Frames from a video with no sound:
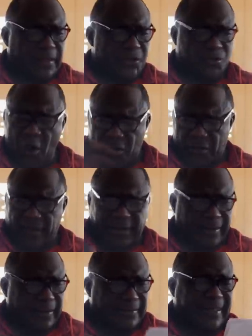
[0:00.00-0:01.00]
So,
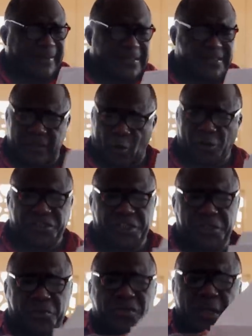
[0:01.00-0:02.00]
the list
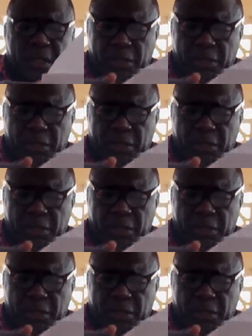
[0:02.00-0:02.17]
continues.